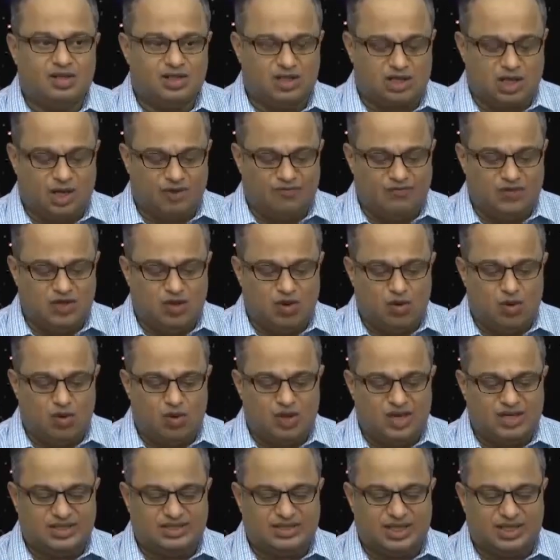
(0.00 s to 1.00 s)
tau u
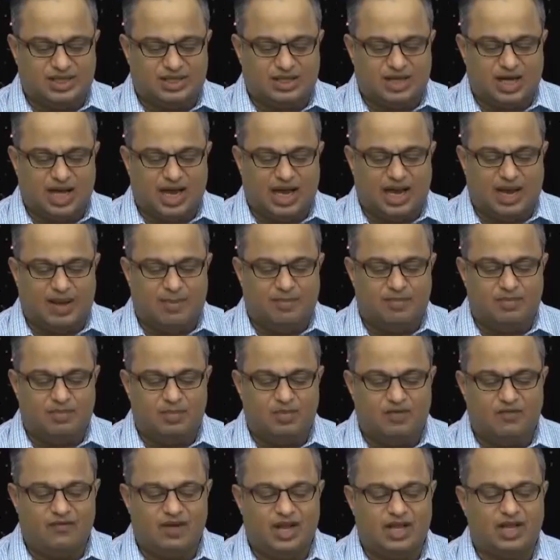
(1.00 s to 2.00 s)
is the
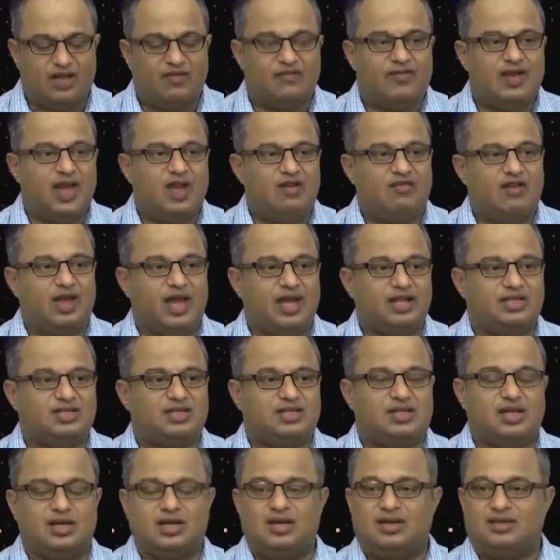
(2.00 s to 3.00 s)
time when the wave hits
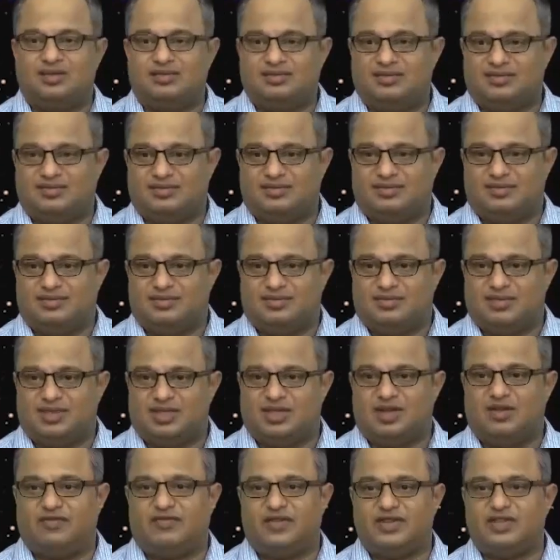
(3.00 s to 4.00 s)
the
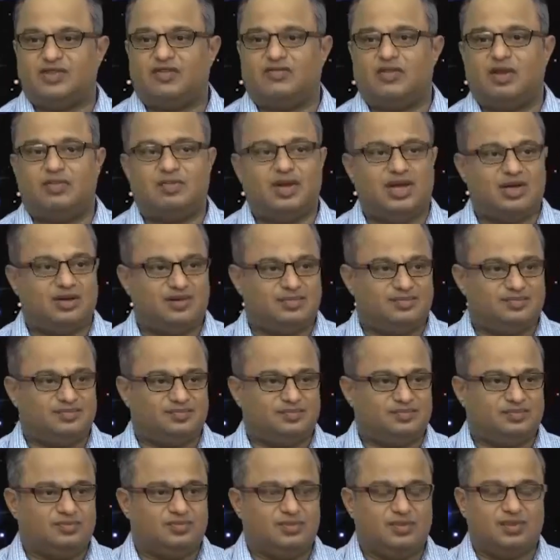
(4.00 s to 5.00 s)
surface of the mirror.
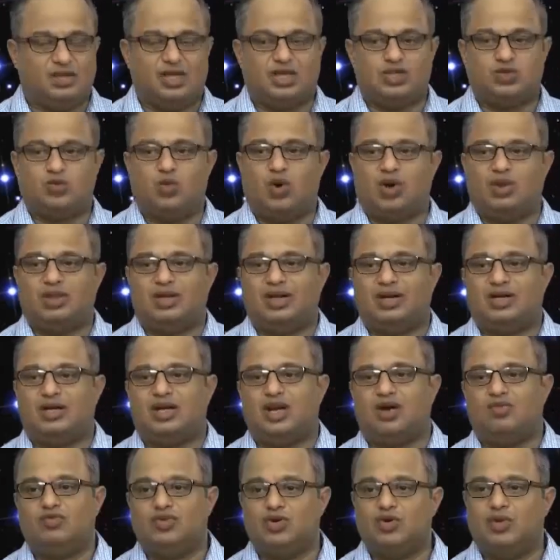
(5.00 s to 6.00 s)
That is what that
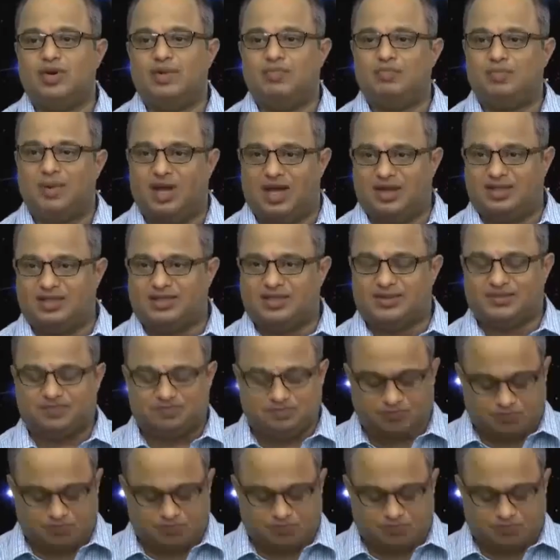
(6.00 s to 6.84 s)
tau u implies.